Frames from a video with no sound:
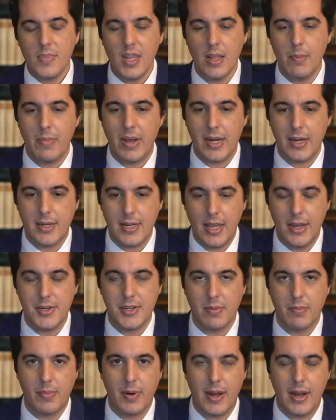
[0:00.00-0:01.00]
a
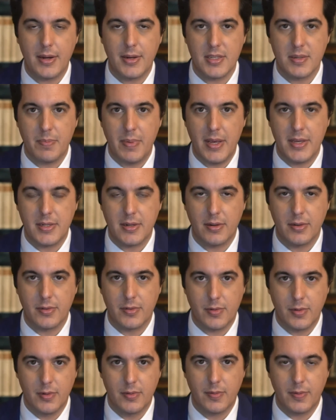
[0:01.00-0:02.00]
meditation practice based on
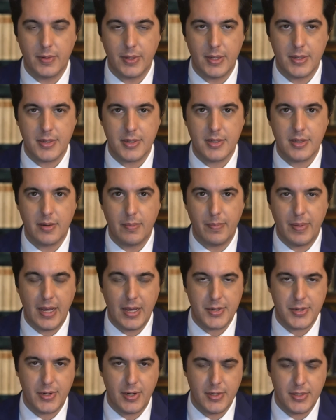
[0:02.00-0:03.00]
truthfulness,
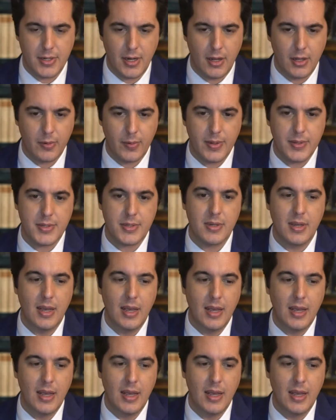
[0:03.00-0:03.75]
compassion, and tolerance.